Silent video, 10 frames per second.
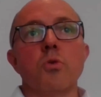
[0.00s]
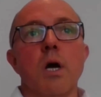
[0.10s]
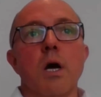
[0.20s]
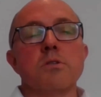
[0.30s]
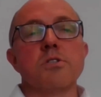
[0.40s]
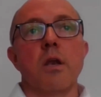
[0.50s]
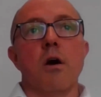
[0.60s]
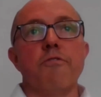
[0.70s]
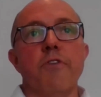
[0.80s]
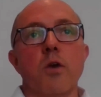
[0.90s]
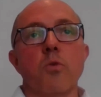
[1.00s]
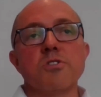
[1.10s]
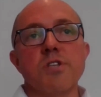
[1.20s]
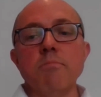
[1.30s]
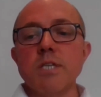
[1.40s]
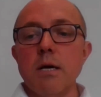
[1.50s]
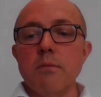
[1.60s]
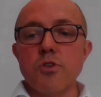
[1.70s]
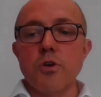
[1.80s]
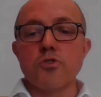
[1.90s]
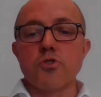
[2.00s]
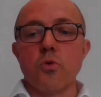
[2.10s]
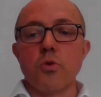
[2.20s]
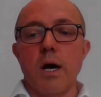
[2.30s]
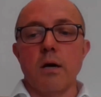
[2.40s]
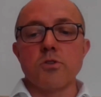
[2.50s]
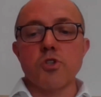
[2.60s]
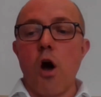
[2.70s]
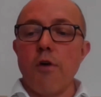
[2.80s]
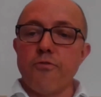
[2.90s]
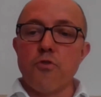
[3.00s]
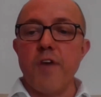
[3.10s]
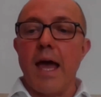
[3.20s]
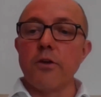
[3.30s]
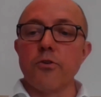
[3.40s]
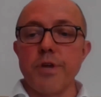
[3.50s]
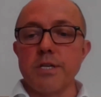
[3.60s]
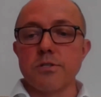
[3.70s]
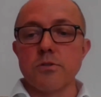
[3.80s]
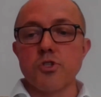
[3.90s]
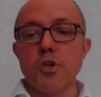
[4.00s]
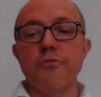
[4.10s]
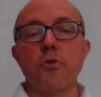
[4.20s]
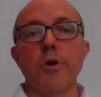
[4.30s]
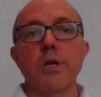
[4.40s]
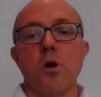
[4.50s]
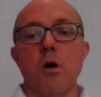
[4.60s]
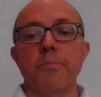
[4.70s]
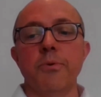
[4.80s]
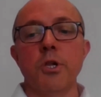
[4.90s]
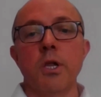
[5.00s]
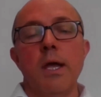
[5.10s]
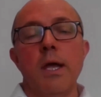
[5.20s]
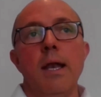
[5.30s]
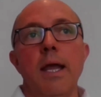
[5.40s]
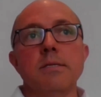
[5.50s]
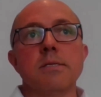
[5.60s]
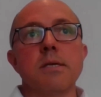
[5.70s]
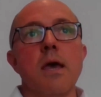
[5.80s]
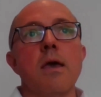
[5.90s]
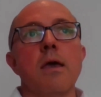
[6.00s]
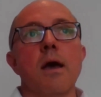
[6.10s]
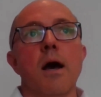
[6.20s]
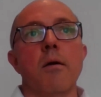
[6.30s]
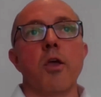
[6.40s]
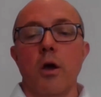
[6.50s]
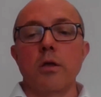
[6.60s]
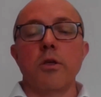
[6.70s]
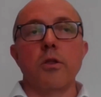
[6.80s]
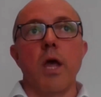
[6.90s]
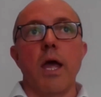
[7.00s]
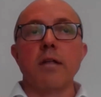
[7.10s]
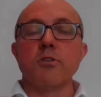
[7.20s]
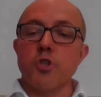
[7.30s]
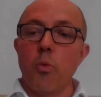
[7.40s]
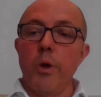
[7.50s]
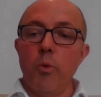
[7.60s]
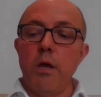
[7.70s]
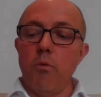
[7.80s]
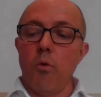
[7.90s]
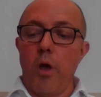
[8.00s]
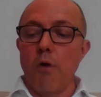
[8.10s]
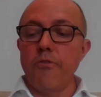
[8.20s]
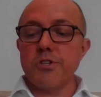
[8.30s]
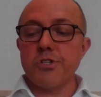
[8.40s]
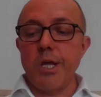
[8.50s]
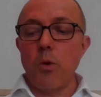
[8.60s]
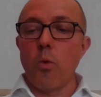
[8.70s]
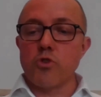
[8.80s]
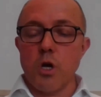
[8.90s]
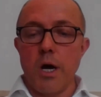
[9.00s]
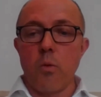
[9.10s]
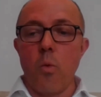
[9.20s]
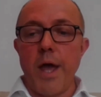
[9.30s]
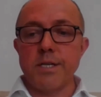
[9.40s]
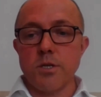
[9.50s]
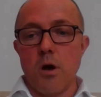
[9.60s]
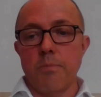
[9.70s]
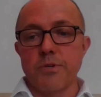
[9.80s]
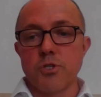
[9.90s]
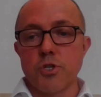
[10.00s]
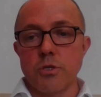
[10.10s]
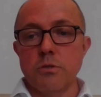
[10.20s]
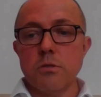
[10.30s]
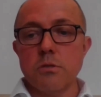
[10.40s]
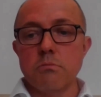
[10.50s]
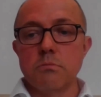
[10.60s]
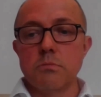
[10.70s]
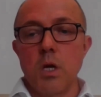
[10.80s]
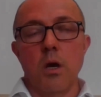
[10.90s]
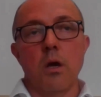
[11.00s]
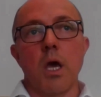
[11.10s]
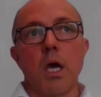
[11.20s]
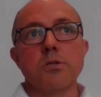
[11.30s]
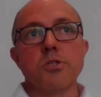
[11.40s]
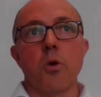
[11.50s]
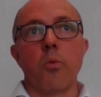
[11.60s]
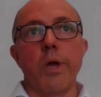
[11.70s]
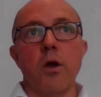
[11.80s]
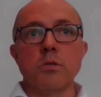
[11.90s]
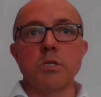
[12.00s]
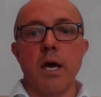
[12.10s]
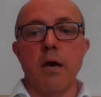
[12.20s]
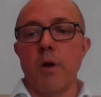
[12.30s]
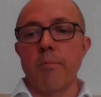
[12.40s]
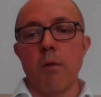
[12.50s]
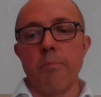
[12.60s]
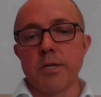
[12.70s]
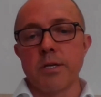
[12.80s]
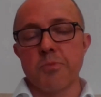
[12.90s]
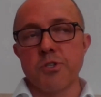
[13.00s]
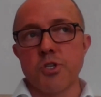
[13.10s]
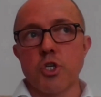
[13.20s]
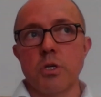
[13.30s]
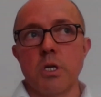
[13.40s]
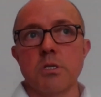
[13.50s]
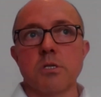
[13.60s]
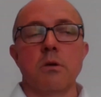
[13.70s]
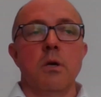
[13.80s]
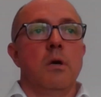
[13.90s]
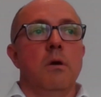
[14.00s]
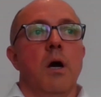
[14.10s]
drawdowns in our fund? Well, sometimes those drawdowns are for valid reasons. So, for example, let's say, and so we obviously try and weight our positions. Okay, so we don't have, our biggest position is